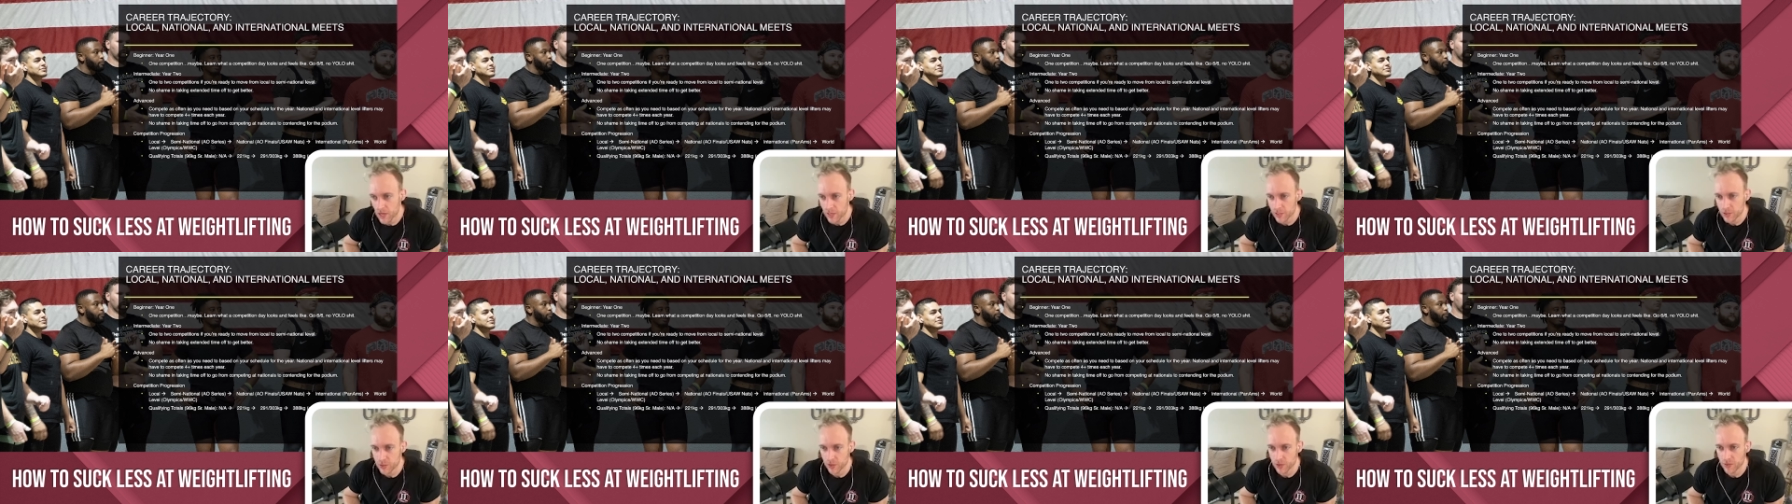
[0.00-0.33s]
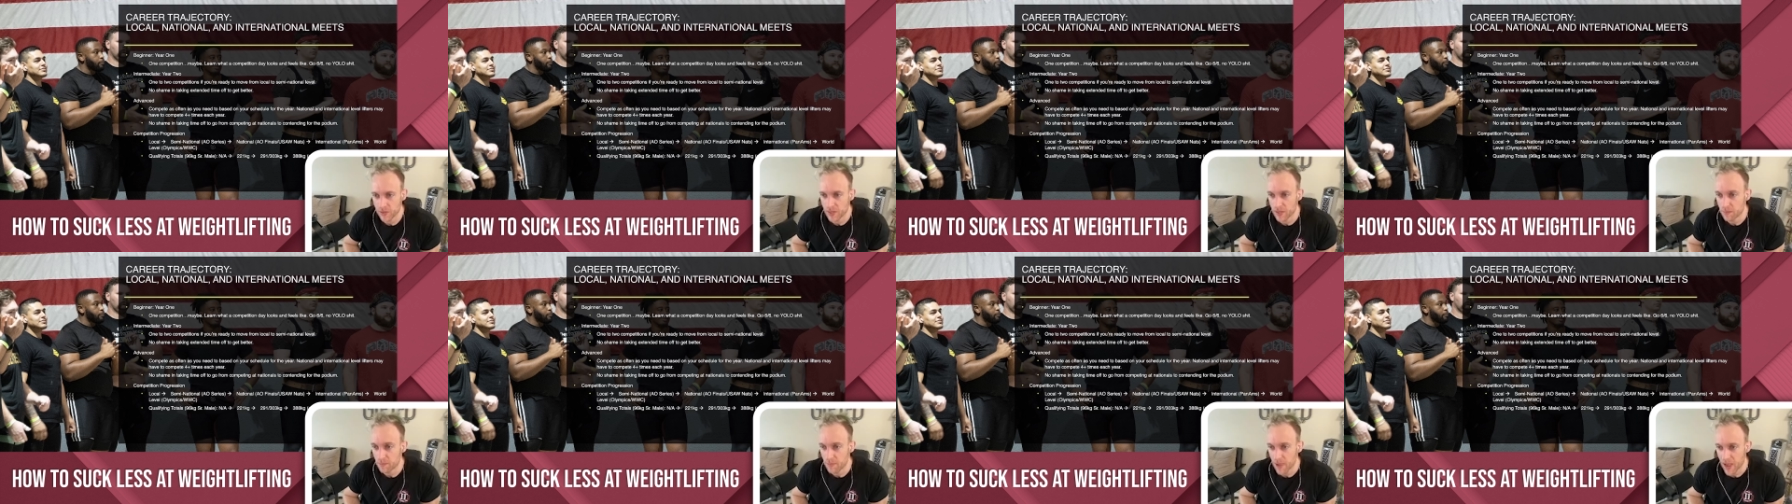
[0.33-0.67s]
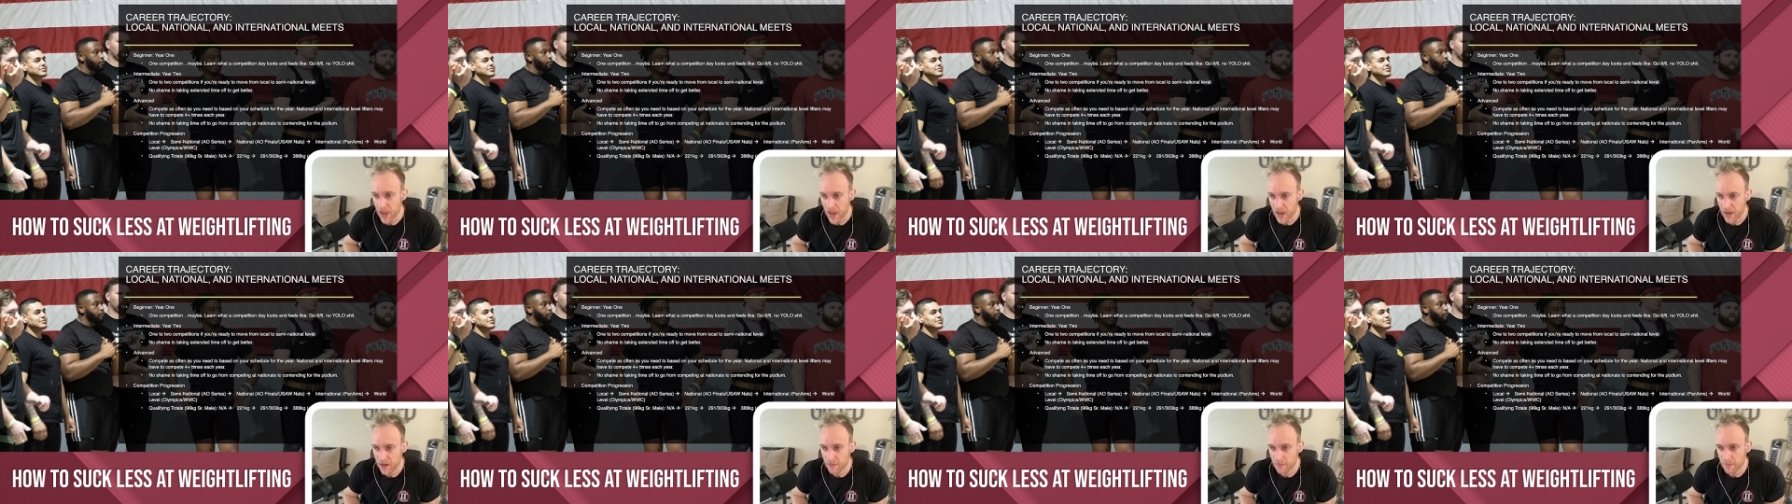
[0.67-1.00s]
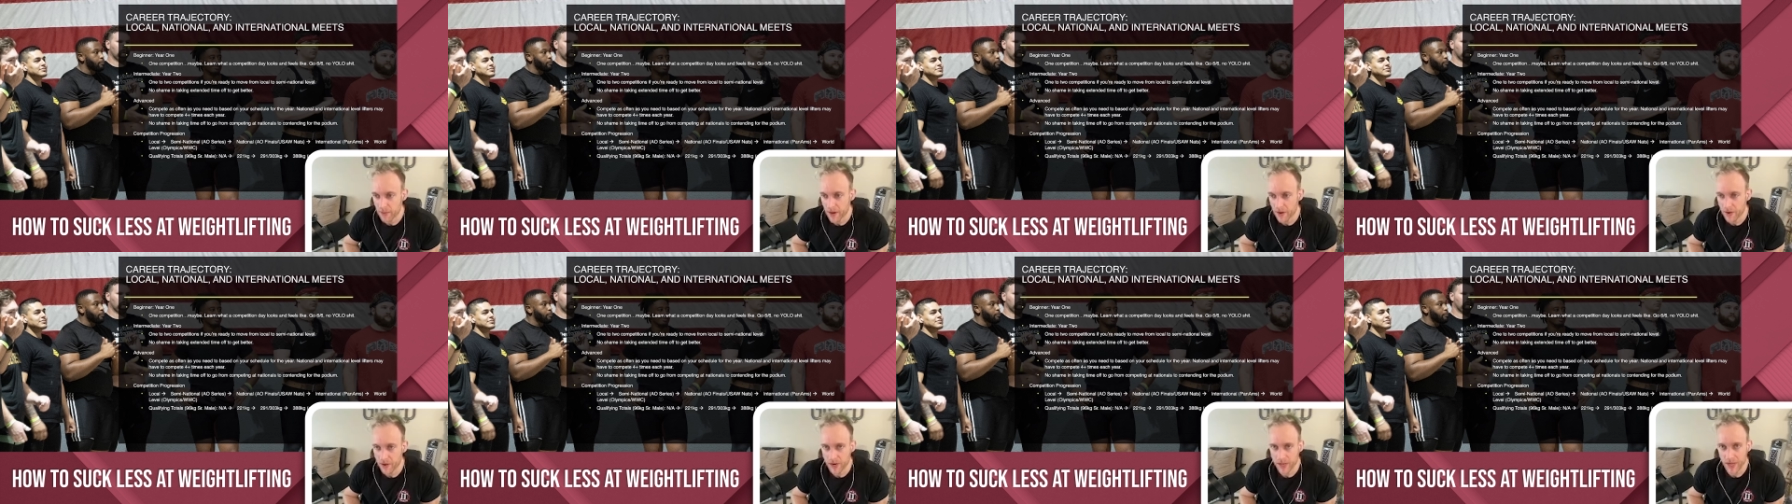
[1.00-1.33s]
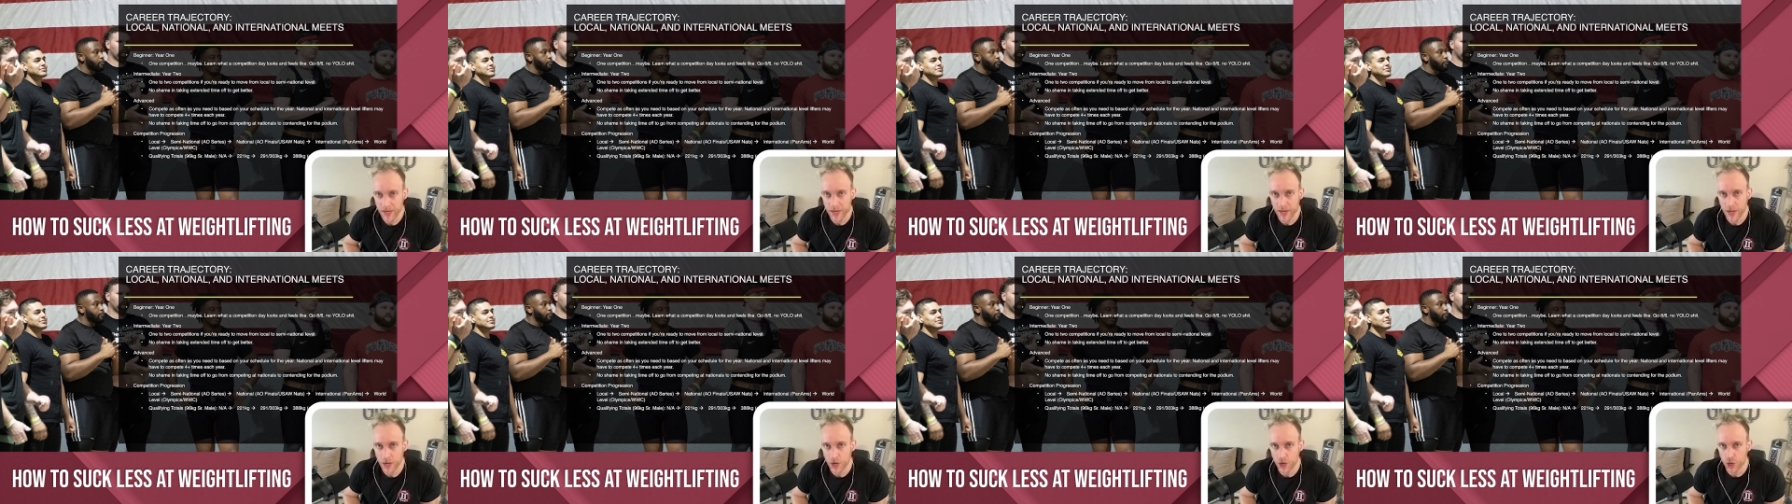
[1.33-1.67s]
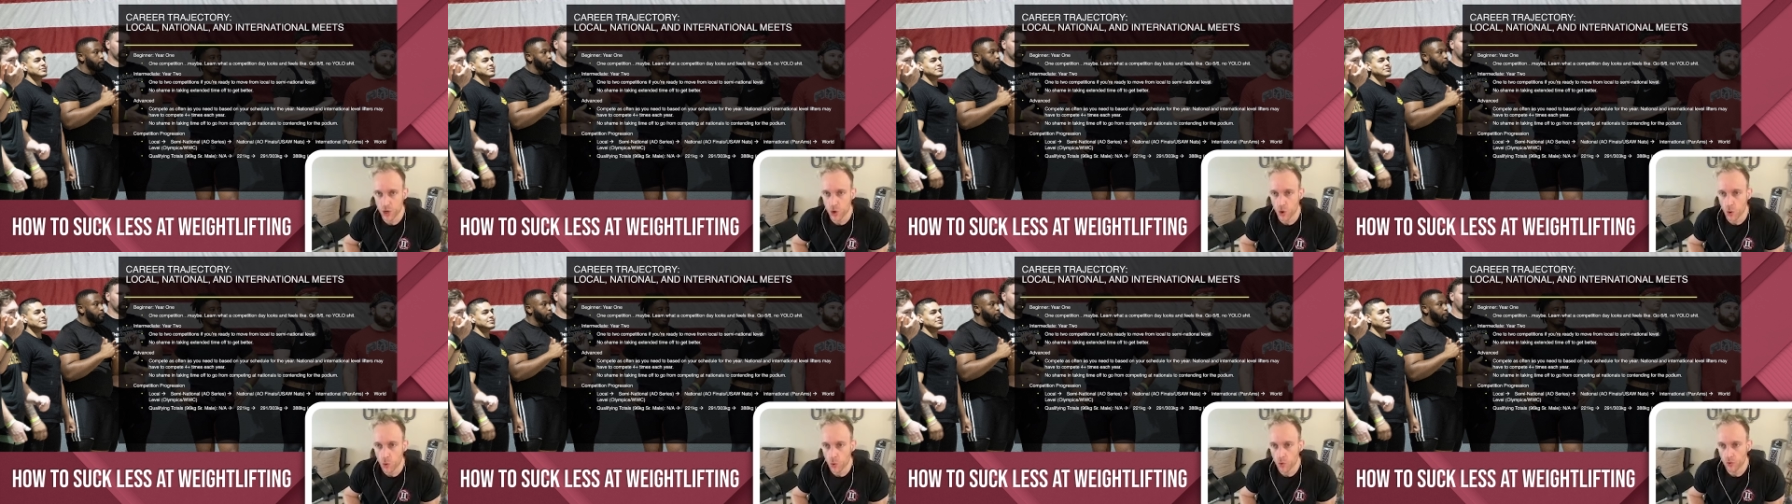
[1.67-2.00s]
I took the Pan American
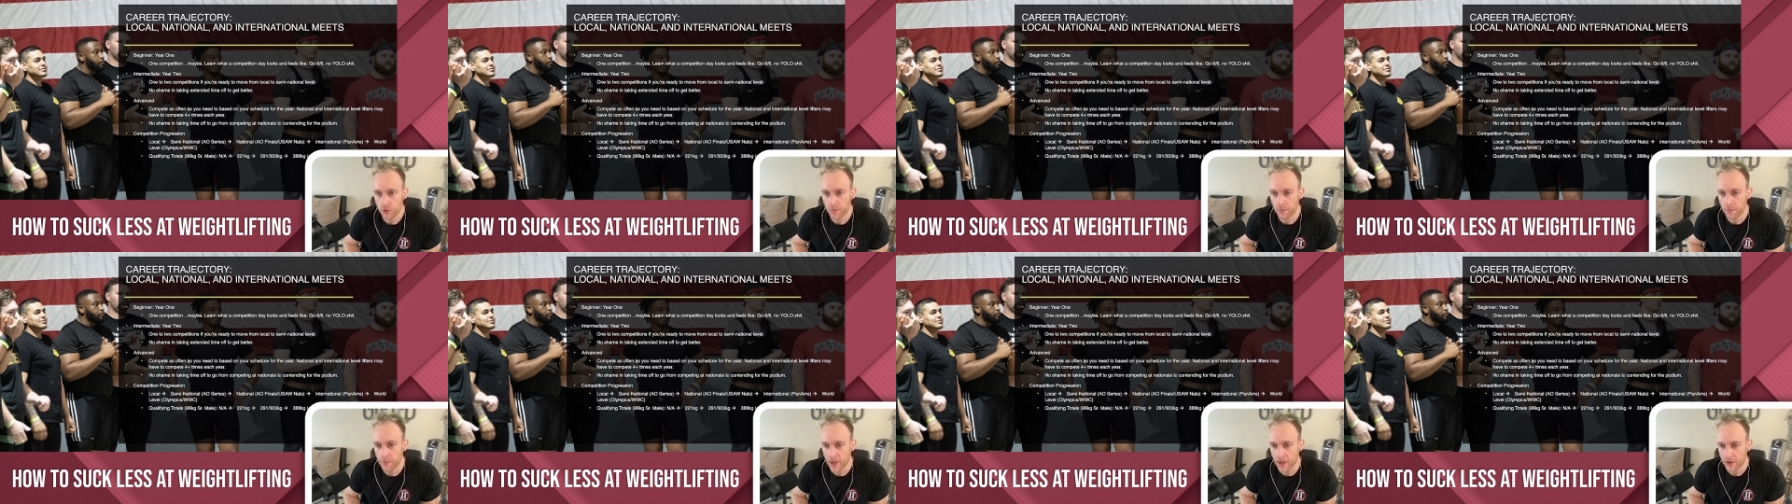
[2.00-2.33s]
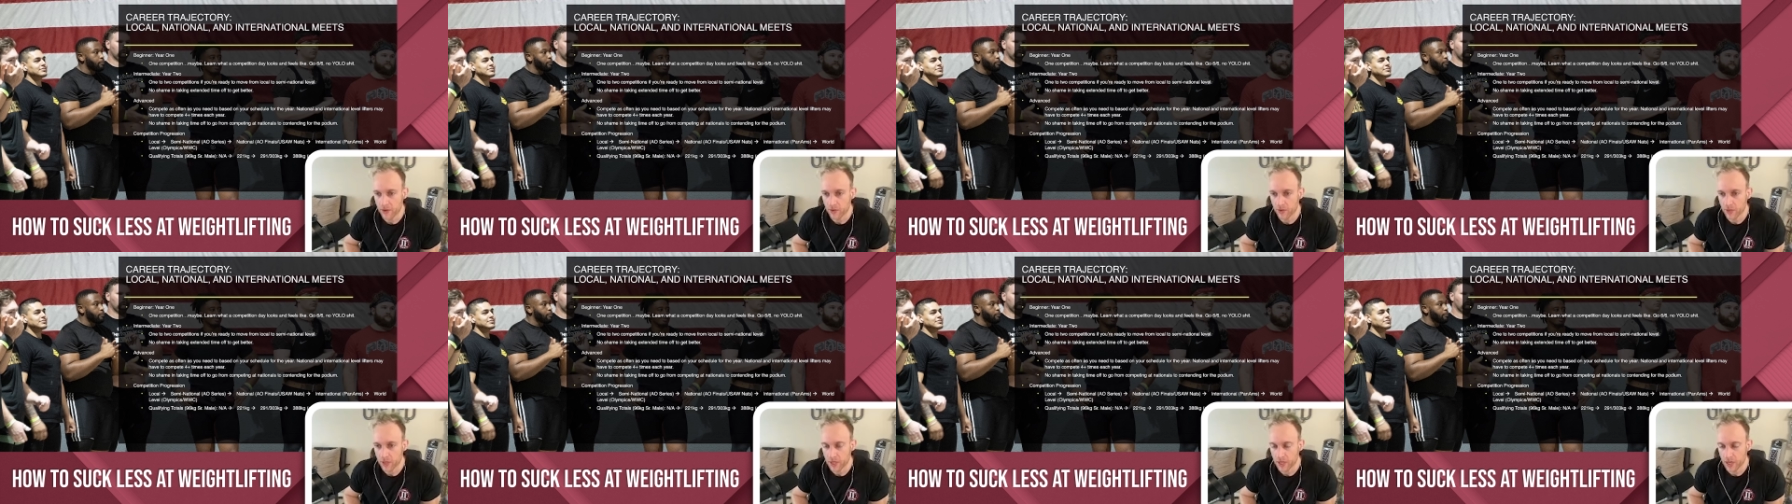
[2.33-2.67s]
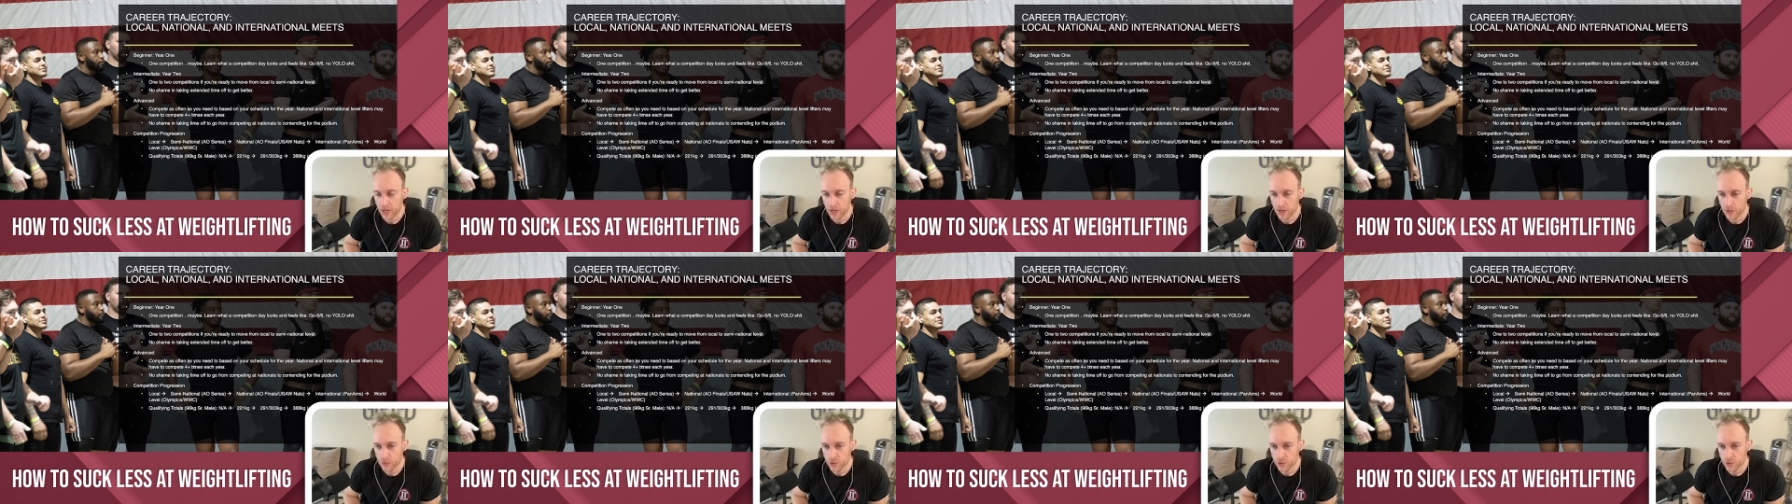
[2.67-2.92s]
gold medal here.